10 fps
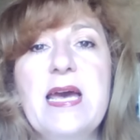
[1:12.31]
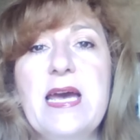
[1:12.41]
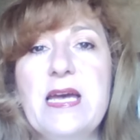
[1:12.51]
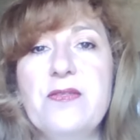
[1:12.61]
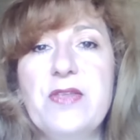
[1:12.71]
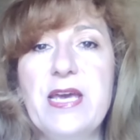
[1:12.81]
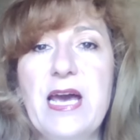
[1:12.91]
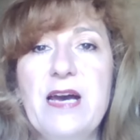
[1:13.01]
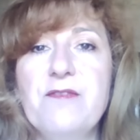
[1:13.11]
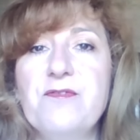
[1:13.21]
and they
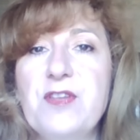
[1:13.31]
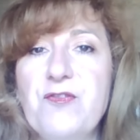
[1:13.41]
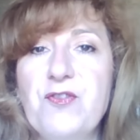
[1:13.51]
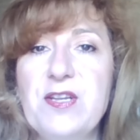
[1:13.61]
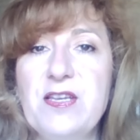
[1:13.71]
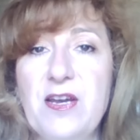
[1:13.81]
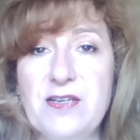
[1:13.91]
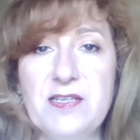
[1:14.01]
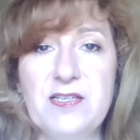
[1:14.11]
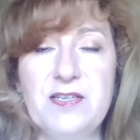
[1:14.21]
have different
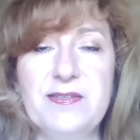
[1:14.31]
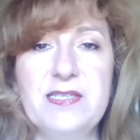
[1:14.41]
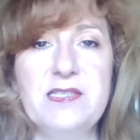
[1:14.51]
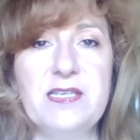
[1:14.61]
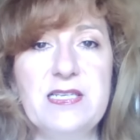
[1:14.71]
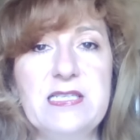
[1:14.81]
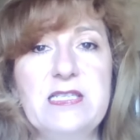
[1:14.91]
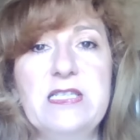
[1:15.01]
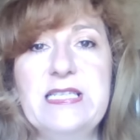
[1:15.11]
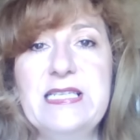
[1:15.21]
characteristics,
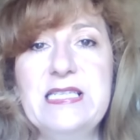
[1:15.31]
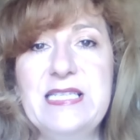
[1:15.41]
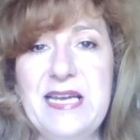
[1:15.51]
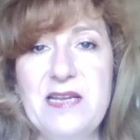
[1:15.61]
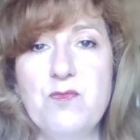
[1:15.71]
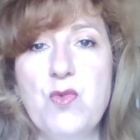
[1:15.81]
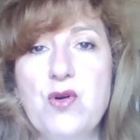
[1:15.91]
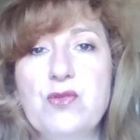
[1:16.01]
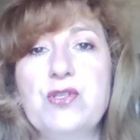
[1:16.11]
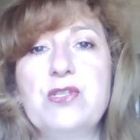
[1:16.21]
the 10
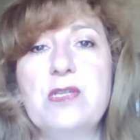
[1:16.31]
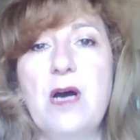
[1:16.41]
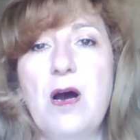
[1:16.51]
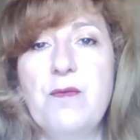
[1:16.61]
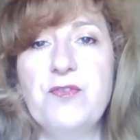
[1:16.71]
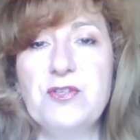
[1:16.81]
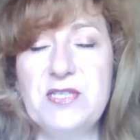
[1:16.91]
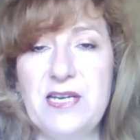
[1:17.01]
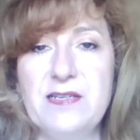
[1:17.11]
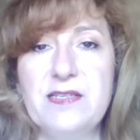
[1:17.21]
most obvious
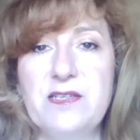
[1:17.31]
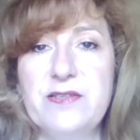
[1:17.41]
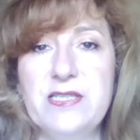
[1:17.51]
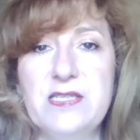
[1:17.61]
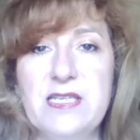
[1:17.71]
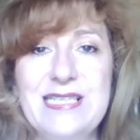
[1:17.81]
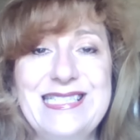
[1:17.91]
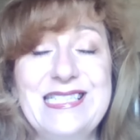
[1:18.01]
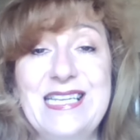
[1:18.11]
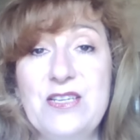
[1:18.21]

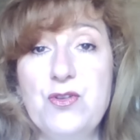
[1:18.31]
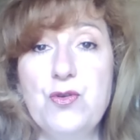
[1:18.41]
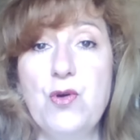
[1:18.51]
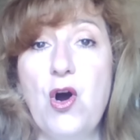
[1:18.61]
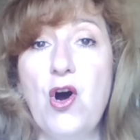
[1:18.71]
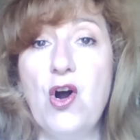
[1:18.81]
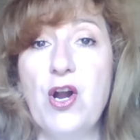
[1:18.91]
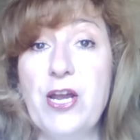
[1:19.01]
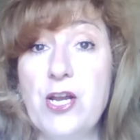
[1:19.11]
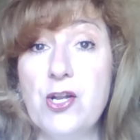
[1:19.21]
characteristics that you
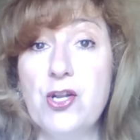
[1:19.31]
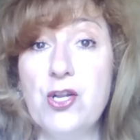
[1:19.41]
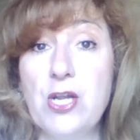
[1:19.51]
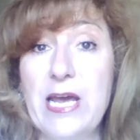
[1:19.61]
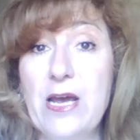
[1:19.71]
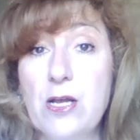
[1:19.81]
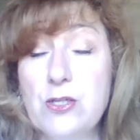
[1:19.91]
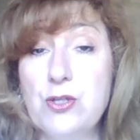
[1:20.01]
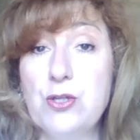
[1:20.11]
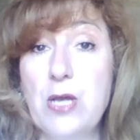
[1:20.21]
are in
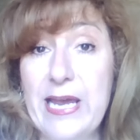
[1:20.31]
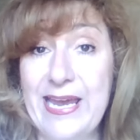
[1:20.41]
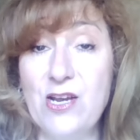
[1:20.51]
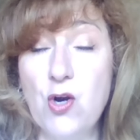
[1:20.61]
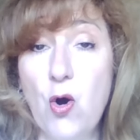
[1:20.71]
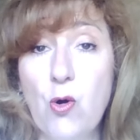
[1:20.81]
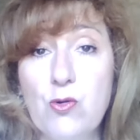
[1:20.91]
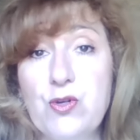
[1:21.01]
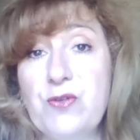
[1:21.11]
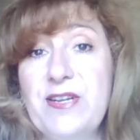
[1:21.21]
a
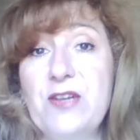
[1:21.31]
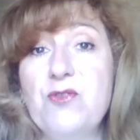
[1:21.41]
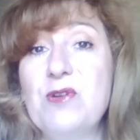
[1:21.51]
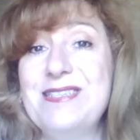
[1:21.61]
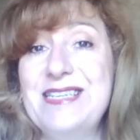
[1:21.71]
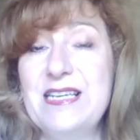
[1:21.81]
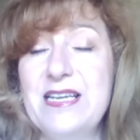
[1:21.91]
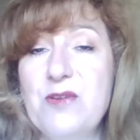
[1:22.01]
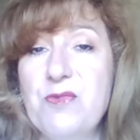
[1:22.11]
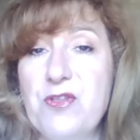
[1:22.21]
cult or that you are
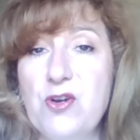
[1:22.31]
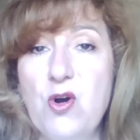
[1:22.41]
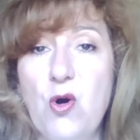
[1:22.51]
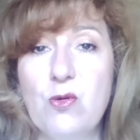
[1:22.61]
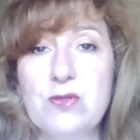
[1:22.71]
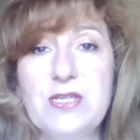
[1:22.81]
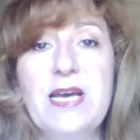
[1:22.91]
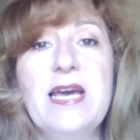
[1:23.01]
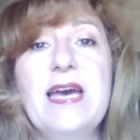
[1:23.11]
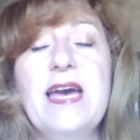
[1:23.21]
dealing with a cult,
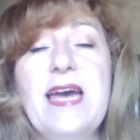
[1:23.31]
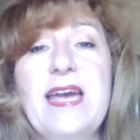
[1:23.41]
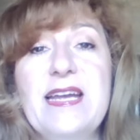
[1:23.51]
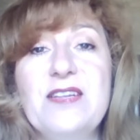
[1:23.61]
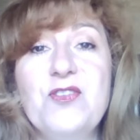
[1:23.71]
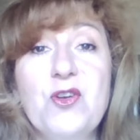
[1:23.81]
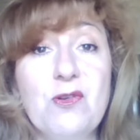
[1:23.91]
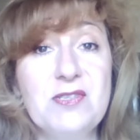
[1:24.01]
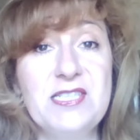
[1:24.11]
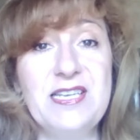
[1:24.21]
and
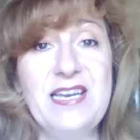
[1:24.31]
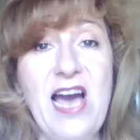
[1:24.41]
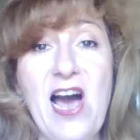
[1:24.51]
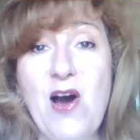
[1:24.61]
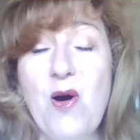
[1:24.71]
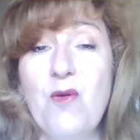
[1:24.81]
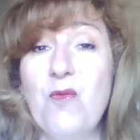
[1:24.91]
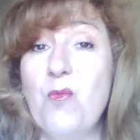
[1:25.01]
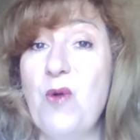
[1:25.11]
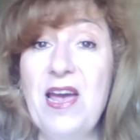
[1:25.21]
you'll see
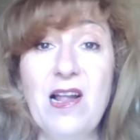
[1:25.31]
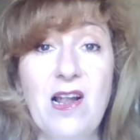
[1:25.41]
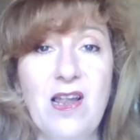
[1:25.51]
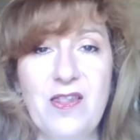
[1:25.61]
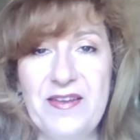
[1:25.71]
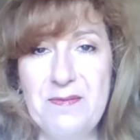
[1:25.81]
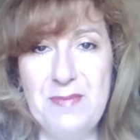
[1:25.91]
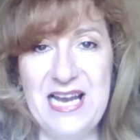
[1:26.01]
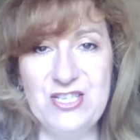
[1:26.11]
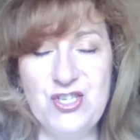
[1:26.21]
how well they
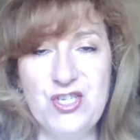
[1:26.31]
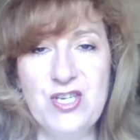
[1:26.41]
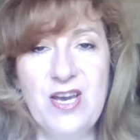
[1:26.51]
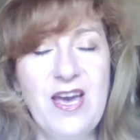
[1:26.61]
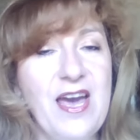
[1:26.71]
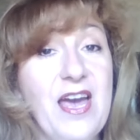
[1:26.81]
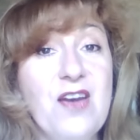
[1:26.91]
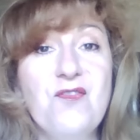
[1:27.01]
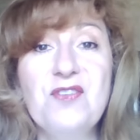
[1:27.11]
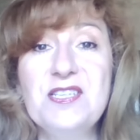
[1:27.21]
match.
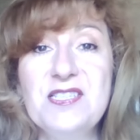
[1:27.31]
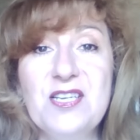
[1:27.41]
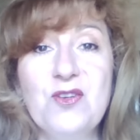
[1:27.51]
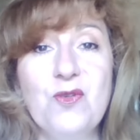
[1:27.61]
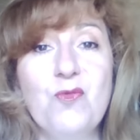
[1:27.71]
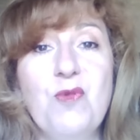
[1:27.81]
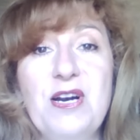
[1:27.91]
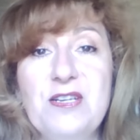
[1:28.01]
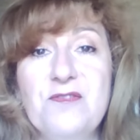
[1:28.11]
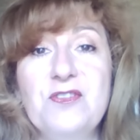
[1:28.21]
Every single
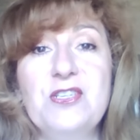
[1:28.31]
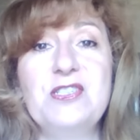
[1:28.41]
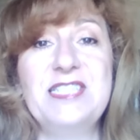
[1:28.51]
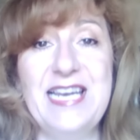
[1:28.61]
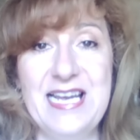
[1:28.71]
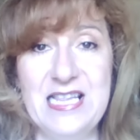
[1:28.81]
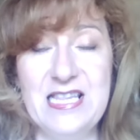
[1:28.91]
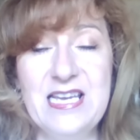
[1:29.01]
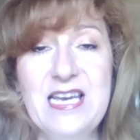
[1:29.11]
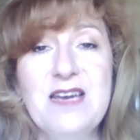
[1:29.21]
one of the
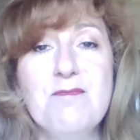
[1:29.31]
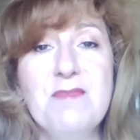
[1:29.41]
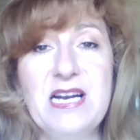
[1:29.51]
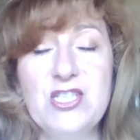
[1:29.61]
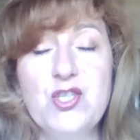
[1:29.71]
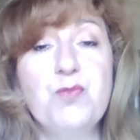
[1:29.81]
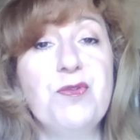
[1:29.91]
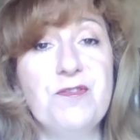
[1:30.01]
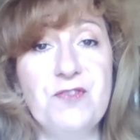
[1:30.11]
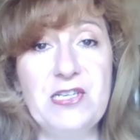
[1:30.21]
10 match
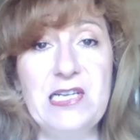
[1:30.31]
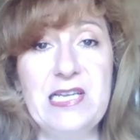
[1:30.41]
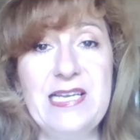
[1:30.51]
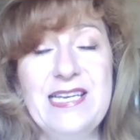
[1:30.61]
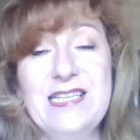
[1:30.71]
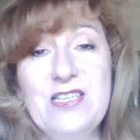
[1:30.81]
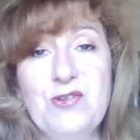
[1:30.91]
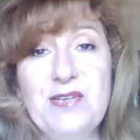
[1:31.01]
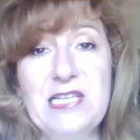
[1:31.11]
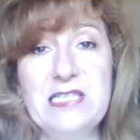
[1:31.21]
perfectly the
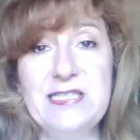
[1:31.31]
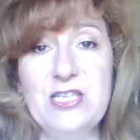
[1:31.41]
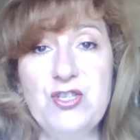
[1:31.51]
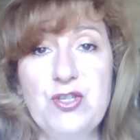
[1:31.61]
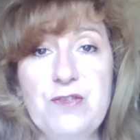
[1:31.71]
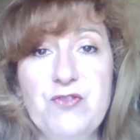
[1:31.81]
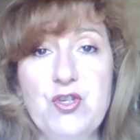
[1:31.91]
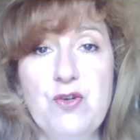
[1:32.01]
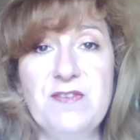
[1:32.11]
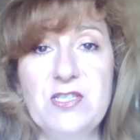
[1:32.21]
organization of
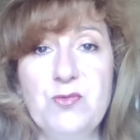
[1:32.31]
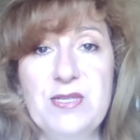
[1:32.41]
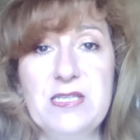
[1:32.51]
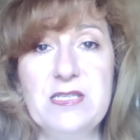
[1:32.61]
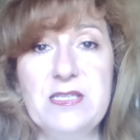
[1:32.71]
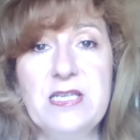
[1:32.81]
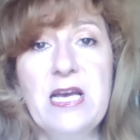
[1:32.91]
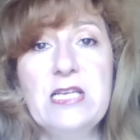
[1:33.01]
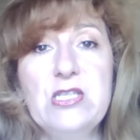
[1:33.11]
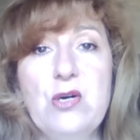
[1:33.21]
Jehovah's Witnesses.
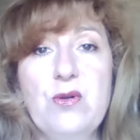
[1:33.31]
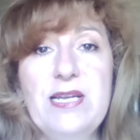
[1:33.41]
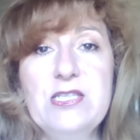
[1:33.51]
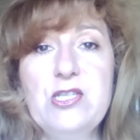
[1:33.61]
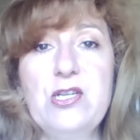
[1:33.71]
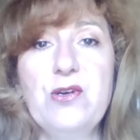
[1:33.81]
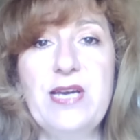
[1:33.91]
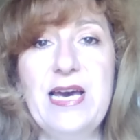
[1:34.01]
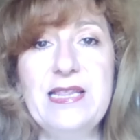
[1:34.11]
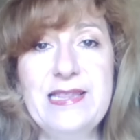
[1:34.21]
So let's look
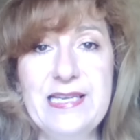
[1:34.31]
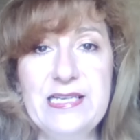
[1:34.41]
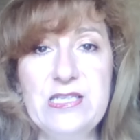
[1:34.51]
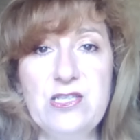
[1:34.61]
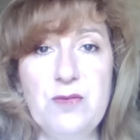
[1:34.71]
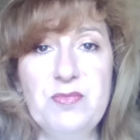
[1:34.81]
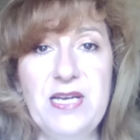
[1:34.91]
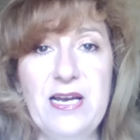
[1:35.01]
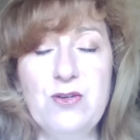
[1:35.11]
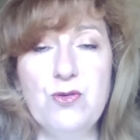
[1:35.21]
at the
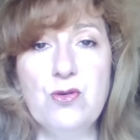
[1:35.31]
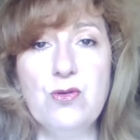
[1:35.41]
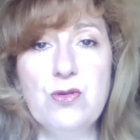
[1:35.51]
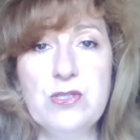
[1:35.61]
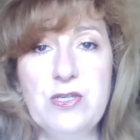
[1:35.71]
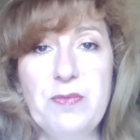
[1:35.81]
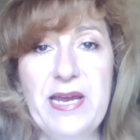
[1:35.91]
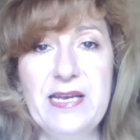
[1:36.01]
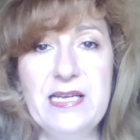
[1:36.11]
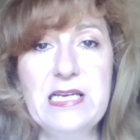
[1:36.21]

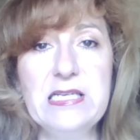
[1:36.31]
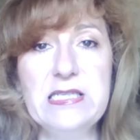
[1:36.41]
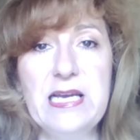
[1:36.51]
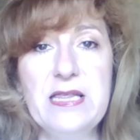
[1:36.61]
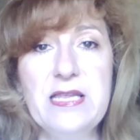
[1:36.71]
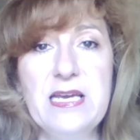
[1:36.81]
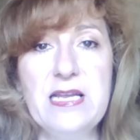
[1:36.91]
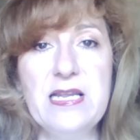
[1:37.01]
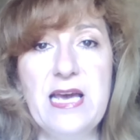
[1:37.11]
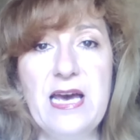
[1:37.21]
subheadings, and
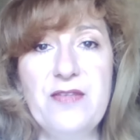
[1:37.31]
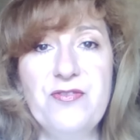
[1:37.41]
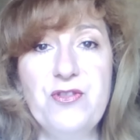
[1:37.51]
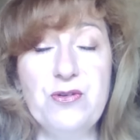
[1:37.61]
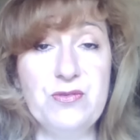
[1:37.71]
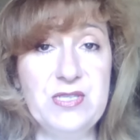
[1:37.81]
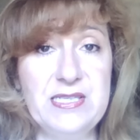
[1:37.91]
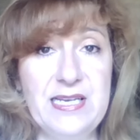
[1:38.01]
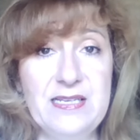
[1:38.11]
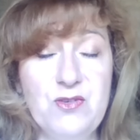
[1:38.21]
then at those
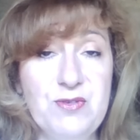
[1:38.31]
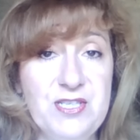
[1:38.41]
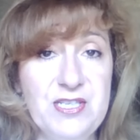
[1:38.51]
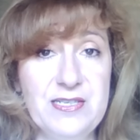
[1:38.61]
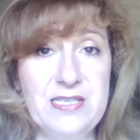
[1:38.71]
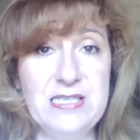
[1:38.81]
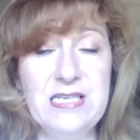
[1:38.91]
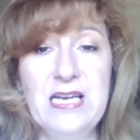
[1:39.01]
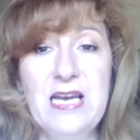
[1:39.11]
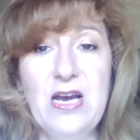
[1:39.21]
10
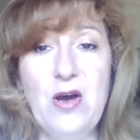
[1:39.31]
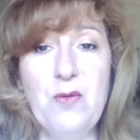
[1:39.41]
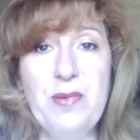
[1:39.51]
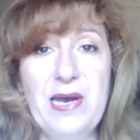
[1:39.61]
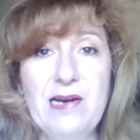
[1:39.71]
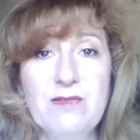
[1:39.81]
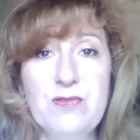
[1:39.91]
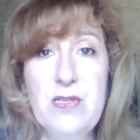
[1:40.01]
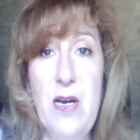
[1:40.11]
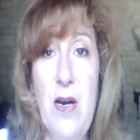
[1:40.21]
criteria about